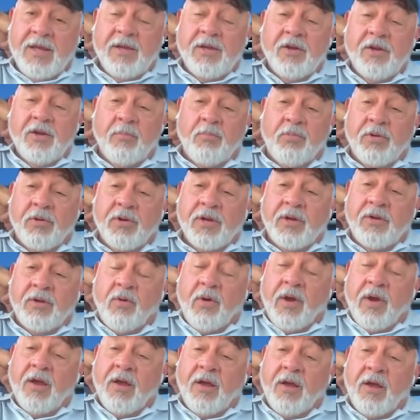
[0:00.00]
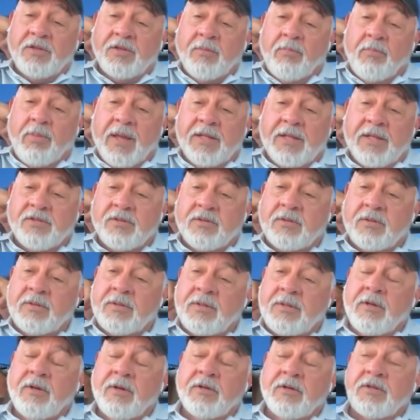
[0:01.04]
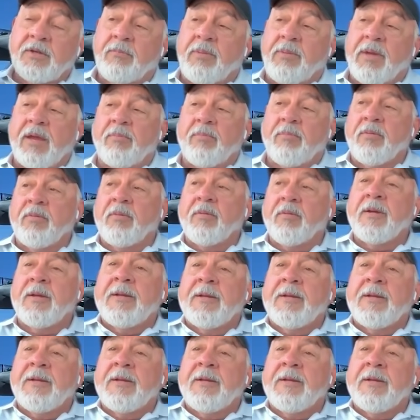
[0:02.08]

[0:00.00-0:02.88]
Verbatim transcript: you know, putting crayon to pencil, to paper.